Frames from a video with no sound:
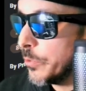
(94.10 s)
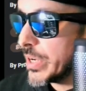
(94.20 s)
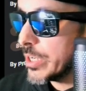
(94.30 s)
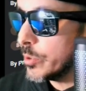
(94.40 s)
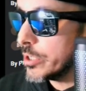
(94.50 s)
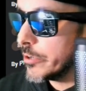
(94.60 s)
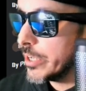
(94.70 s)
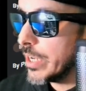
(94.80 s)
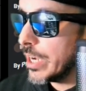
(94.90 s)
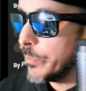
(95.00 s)
in my
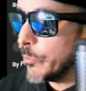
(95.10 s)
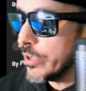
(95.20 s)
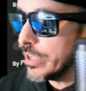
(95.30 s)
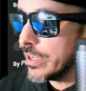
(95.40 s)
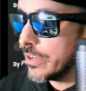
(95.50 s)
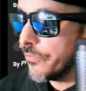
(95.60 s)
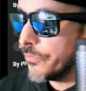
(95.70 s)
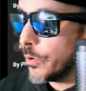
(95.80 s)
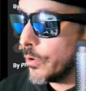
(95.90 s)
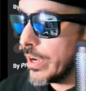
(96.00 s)
query, I'm looking
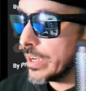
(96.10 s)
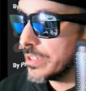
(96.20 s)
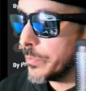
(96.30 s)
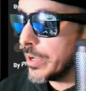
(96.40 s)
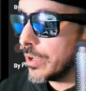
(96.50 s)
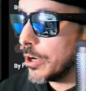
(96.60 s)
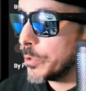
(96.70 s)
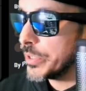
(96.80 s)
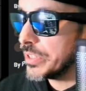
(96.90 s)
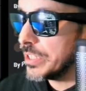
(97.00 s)
for XML
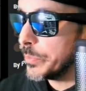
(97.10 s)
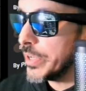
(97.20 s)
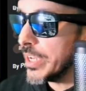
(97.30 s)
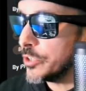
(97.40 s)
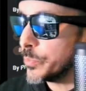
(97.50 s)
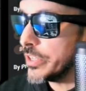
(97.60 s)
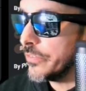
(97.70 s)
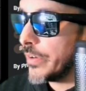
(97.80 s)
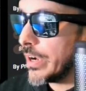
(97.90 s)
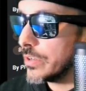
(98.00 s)
RPC PHP
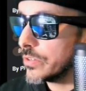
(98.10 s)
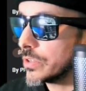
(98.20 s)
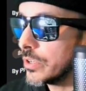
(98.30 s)
files